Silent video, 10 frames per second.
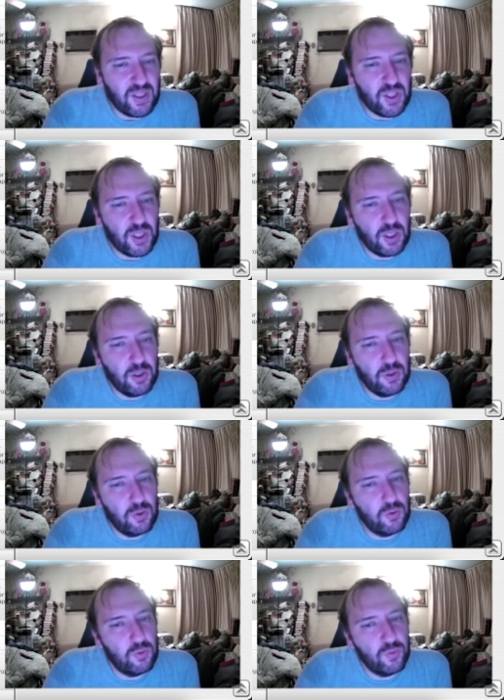
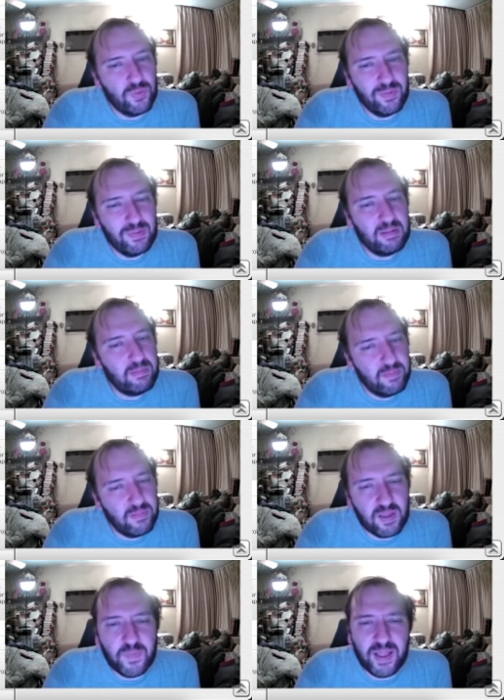So,
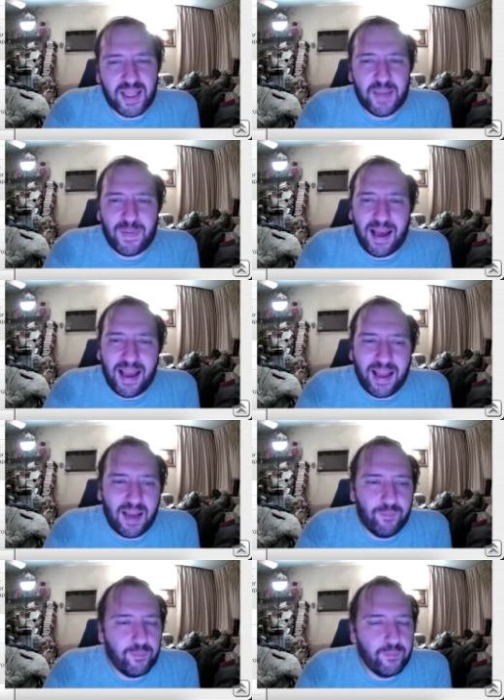something to keep an eye on.